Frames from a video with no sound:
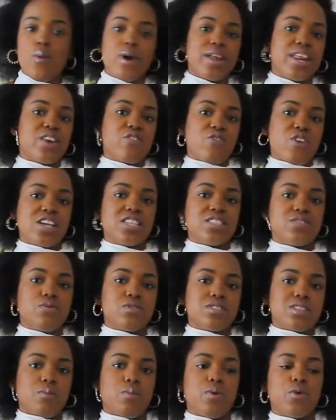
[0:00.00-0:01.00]
wedding dress
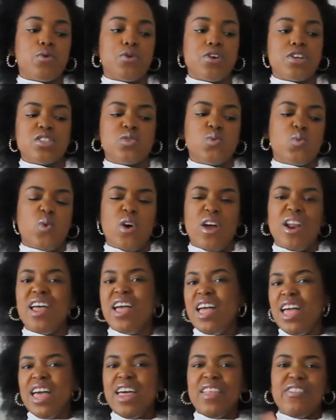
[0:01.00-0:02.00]
for someone who doesn't want
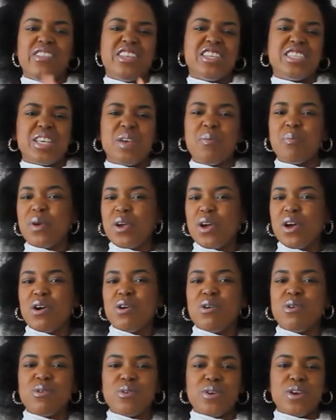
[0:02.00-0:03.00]
the
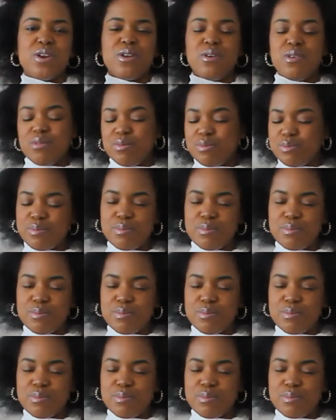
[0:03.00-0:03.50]
typical, you know,